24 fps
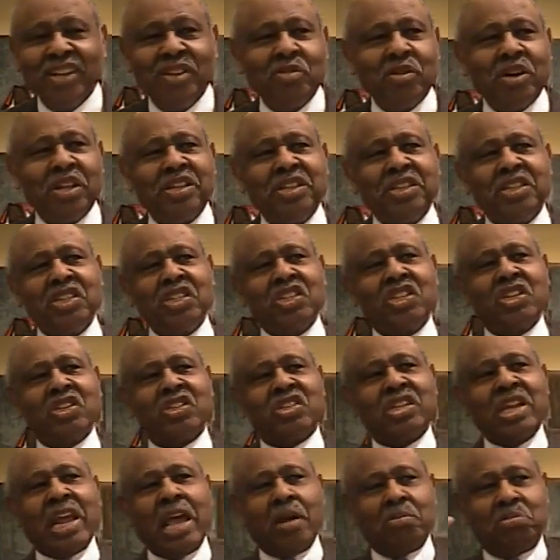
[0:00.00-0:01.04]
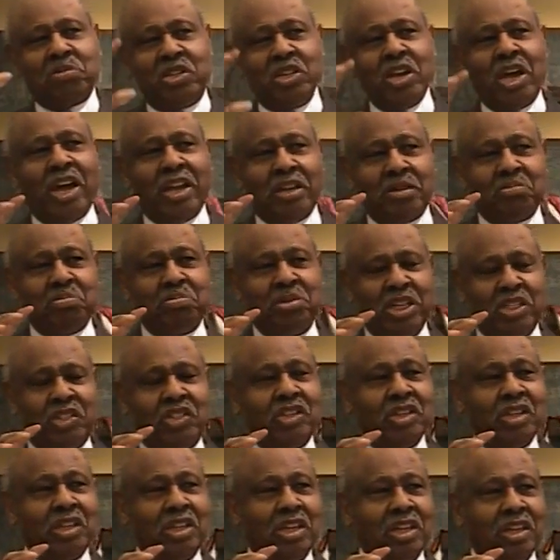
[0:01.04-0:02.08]
Well, this is a snapshot
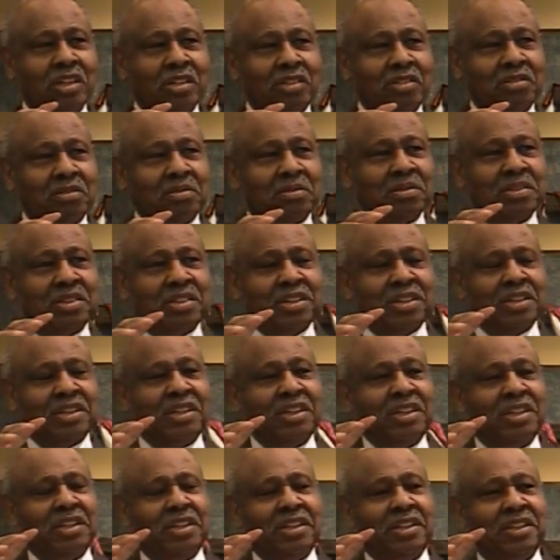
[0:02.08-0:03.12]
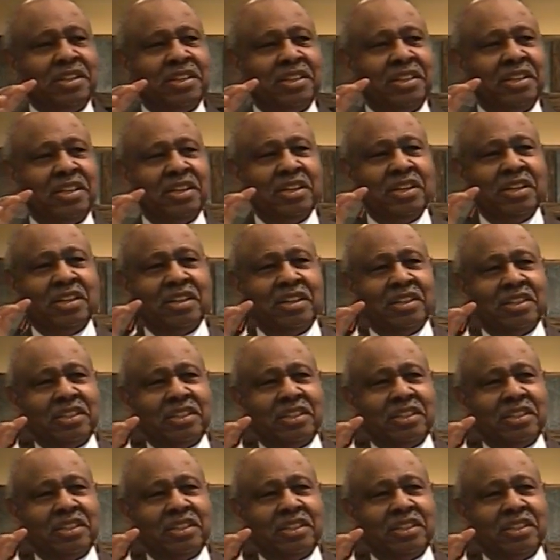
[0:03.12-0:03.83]
picture here uh,